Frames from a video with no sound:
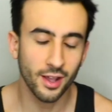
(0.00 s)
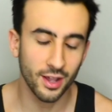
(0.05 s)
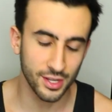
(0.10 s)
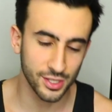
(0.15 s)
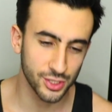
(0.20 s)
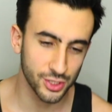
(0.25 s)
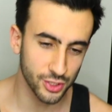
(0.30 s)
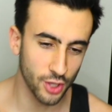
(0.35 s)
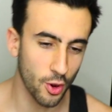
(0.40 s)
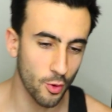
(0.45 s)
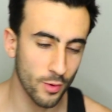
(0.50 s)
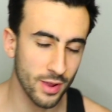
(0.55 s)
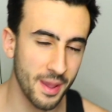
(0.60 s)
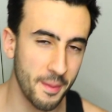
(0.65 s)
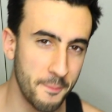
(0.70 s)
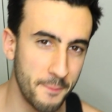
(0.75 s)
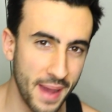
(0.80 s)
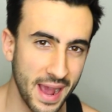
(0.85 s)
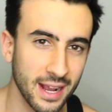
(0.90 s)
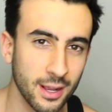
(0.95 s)
guys, so we
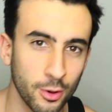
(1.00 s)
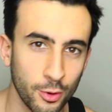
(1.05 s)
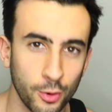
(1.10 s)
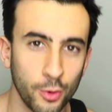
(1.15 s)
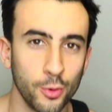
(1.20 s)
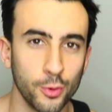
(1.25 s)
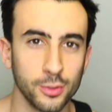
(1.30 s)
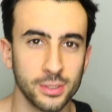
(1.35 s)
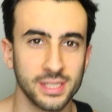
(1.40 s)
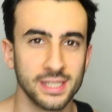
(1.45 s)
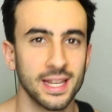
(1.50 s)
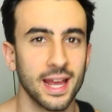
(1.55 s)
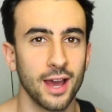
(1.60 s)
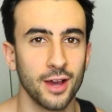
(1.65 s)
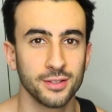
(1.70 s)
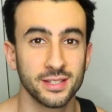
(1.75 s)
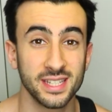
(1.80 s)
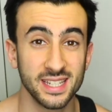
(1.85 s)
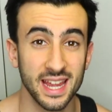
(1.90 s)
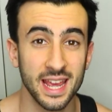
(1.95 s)
are back at Halls
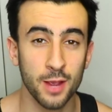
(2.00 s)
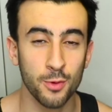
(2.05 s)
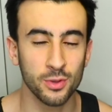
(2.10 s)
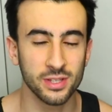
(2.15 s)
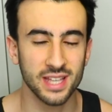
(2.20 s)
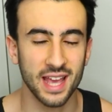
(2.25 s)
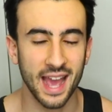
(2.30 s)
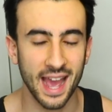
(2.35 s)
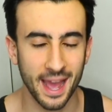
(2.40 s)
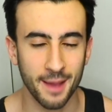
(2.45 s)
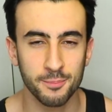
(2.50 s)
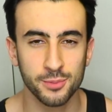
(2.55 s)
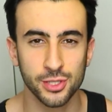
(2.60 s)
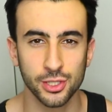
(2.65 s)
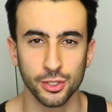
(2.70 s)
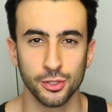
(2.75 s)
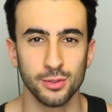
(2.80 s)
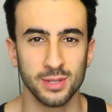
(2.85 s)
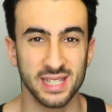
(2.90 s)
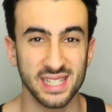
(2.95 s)
now. Today was
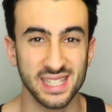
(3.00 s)
absolutely